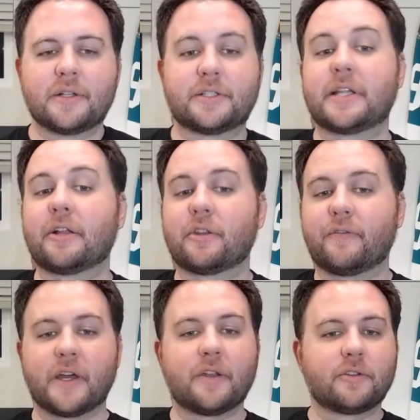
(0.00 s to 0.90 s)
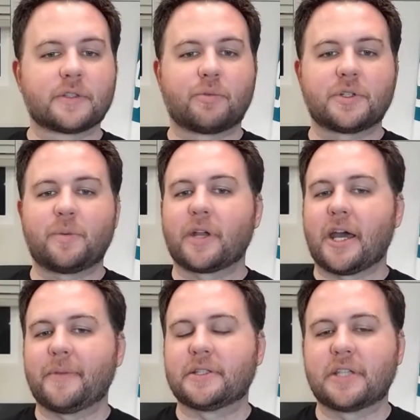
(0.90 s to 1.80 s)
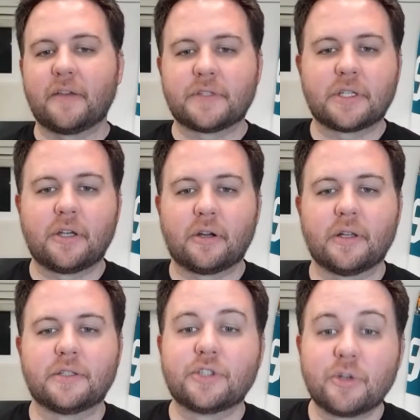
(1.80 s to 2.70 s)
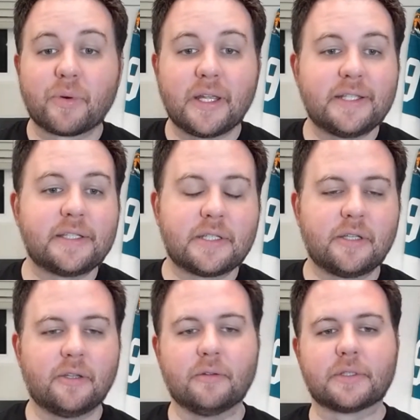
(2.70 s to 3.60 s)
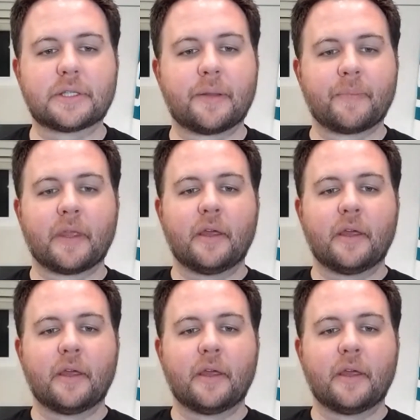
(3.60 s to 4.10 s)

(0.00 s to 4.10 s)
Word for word: Just download the FanDuel Sportsbook app. It's safe, secure, and super easy to use.